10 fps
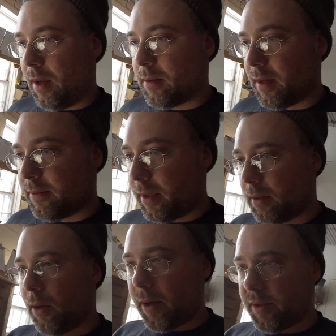And that
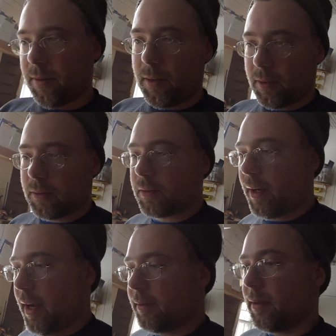very large vertical
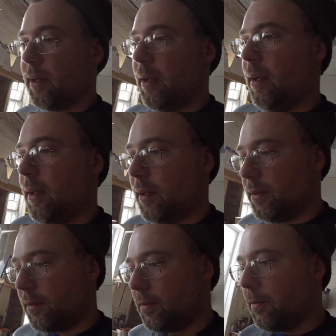travel
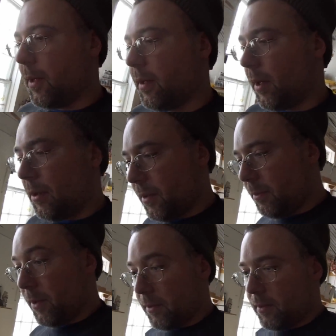is what
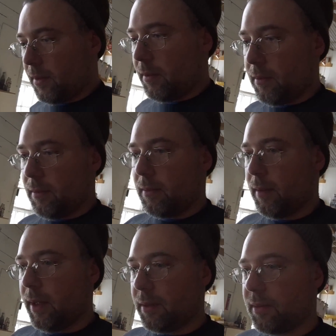contributes to
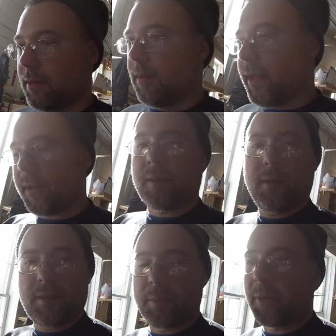its dust
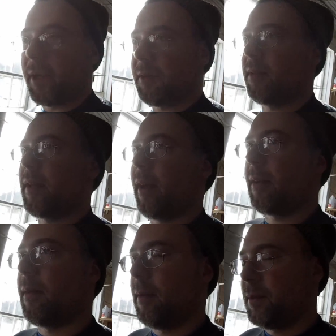separation
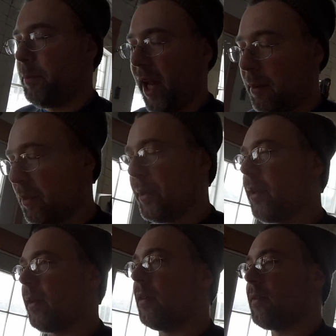
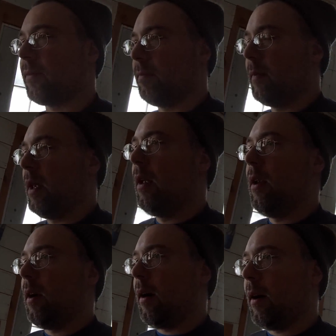capabilities
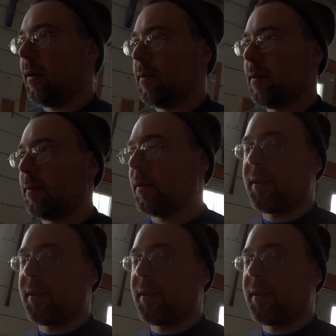for